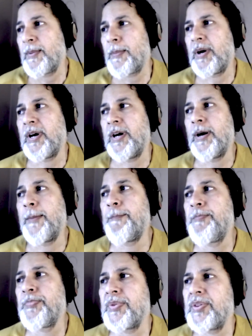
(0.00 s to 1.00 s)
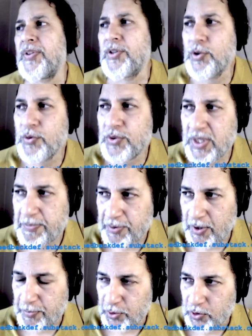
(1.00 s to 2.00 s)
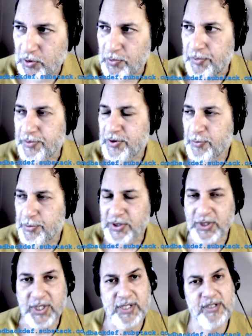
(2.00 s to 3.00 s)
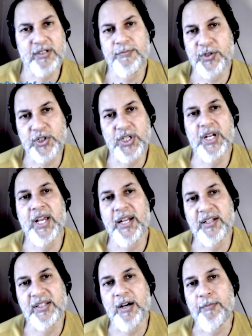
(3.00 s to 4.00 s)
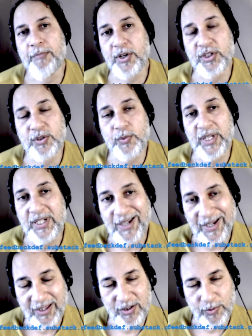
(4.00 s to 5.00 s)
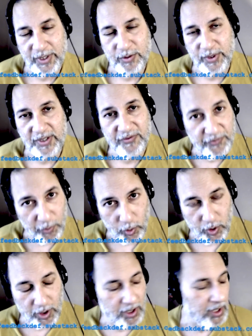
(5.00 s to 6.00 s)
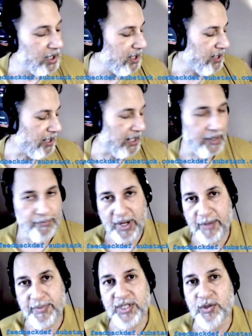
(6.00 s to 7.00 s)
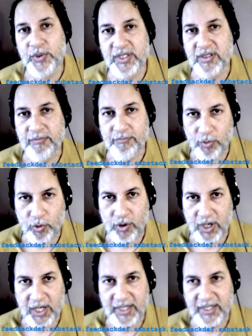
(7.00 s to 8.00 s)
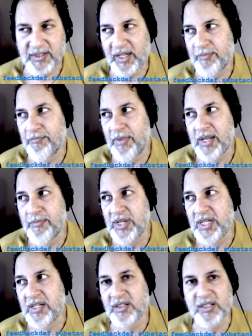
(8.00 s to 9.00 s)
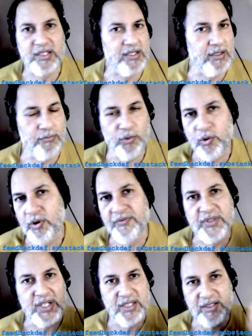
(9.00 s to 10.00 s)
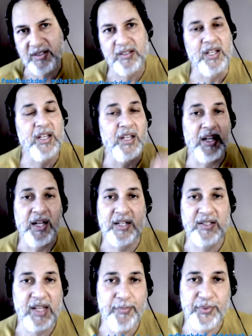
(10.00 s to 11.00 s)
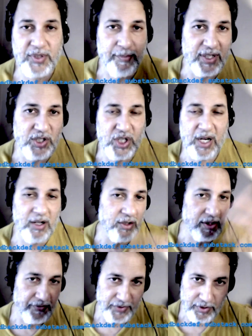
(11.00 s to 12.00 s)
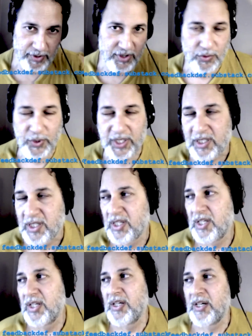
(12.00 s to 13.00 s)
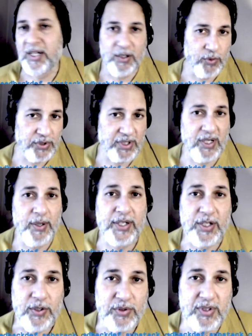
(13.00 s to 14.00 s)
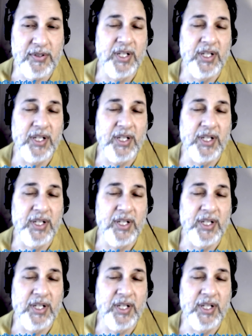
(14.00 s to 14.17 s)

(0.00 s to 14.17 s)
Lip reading: The new Deep Purple Super Deluxe Machine Head is out March 29th, 2024. I may be doing some more on it and maybe discussing more of these examples on my channel. If you're into it, we'll see how it goes.